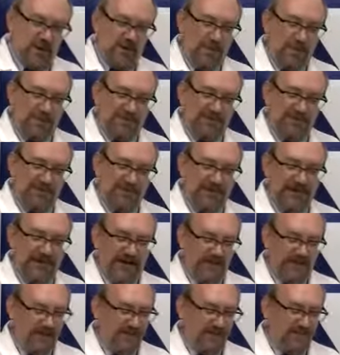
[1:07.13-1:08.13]

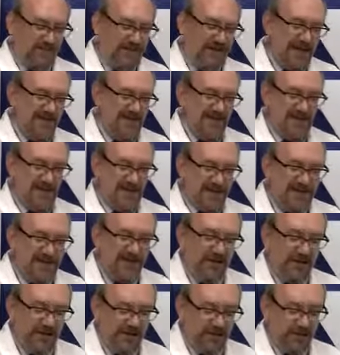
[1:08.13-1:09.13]
multivitamin may be
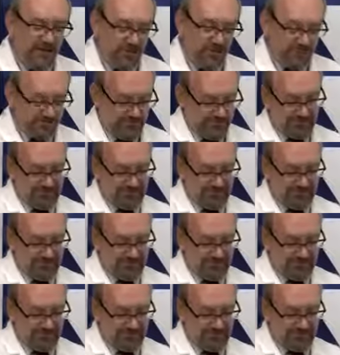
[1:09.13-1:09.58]
killing you.